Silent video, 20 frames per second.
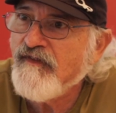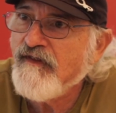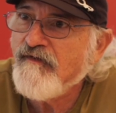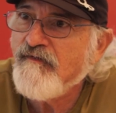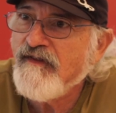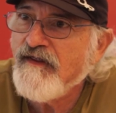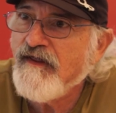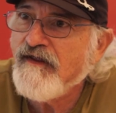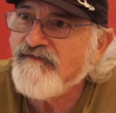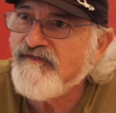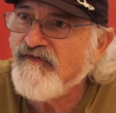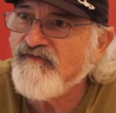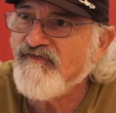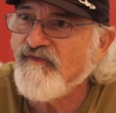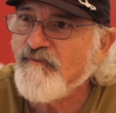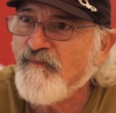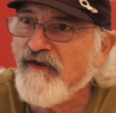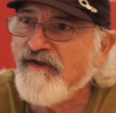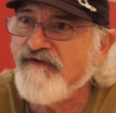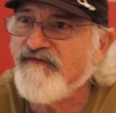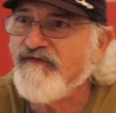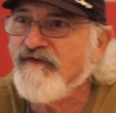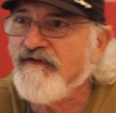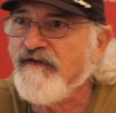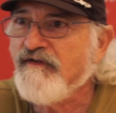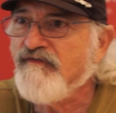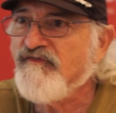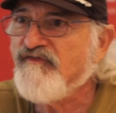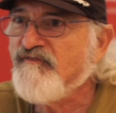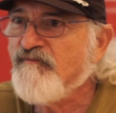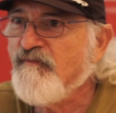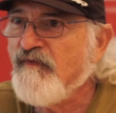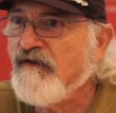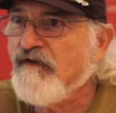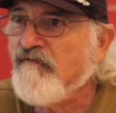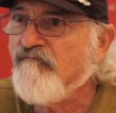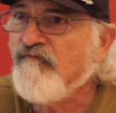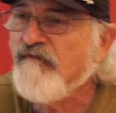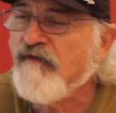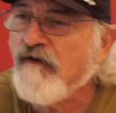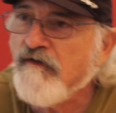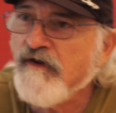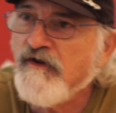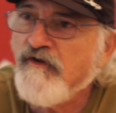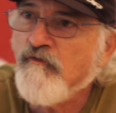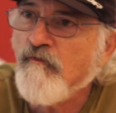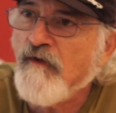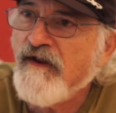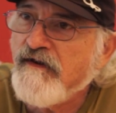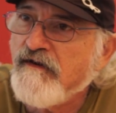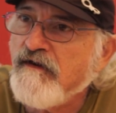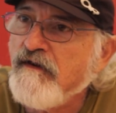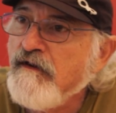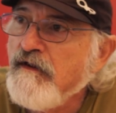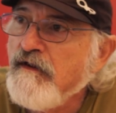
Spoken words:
than the anticipation. There's been a very great